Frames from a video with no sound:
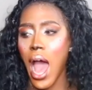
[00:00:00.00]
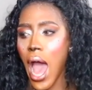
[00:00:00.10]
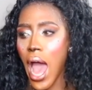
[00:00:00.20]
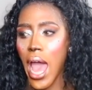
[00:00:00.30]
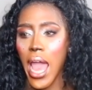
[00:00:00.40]

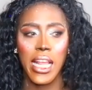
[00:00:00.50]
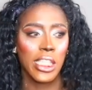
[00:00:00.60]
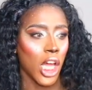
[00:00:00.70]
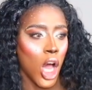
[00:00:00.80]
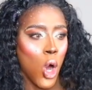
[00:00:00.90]
I
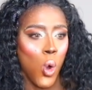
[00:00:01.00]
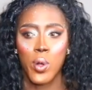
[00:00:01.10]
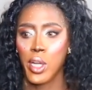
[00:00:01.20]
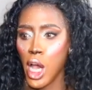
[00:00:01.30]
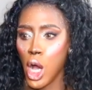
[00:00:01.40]

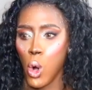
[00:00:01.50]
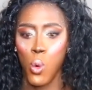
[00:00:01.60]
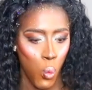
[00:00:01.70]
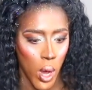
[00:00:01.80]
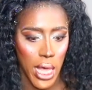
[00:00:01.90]
don't
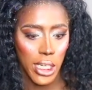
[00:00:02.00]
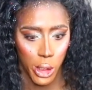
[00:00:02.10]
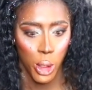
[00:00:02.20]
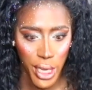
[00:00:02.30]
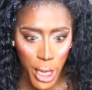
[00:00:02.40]
know what
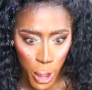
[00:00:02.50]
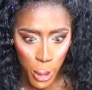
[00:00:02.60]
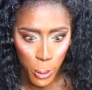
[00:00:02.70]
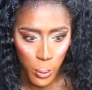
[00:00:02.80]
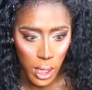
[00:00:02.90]
to
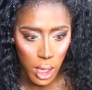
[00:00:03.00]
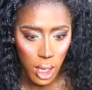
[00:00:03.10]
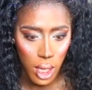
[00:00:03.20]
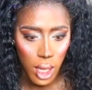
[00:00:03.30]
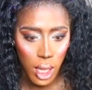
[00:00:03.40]
do.
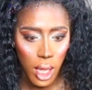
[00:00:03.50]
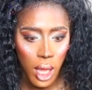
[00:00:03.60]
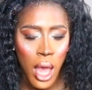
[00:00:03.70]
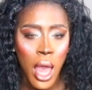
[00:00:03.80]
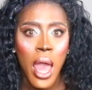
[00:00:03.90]

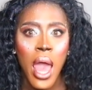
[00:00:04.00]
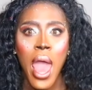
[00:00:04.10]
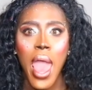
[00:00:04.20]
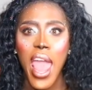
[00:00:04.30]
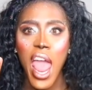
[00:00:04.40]

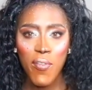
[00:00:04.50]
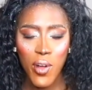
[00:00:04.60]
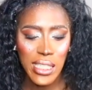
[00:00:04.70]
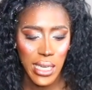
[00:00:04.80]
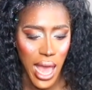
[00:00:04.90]

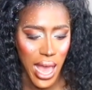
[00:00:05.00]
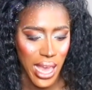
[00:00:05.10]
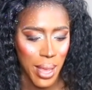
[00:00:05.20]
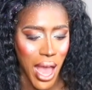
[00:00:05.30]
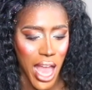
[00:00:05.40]
Every
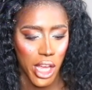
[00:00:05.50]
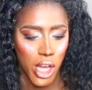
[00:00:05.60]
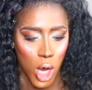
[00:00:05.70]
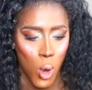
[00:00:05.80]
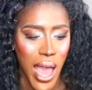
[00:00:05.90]
time I
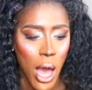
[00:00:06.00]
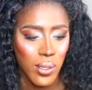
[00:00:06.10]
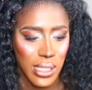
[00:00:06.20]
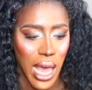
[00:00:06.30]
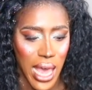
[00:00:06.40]
go
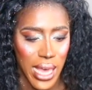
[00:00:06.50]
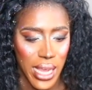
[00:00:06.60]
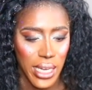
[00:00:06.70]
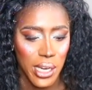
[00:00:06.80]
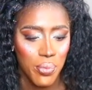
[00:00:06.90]

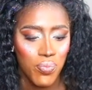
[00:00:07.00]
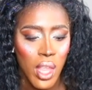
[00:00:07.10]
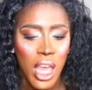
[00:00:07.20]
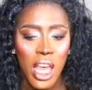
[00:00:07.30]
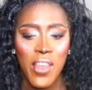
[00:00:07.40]
outside,
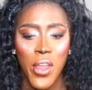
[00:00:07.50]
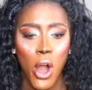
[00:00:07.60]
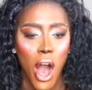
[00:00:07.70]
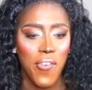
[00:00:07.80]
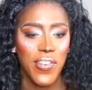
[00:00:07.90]
there
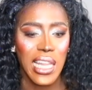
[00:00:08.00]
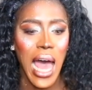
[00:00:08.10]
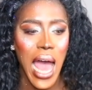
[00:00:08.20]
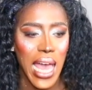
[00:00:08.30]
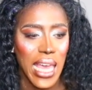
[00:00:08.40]
are
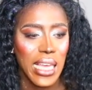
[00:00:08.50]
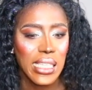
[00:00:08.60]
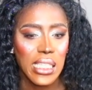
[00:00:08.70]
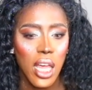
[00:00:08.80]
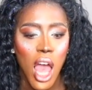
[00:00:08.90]

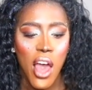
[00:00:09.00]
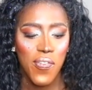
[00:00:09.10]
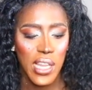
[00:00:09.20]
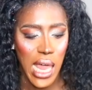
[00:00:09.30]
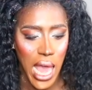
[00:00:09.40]
flies
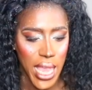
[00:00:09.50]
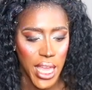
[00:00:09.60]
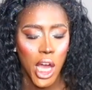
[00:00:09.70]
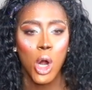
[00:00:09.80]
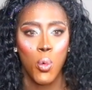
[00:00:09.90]

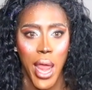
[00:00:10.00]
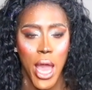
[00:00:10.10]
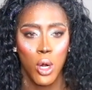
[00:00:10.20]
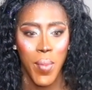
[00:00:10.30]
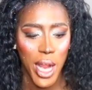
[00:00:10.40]
flying
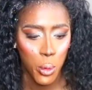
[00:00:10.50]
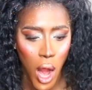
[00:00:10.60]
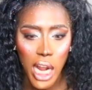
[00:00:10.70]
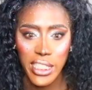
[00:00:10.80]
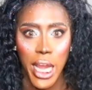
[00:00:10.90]
around my
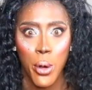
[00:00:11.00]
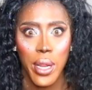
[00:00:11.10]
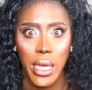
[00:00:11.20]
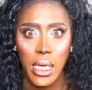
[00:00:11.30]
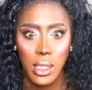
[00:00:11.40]
crotch
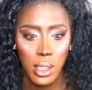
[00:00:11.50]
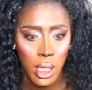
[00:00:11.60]
area.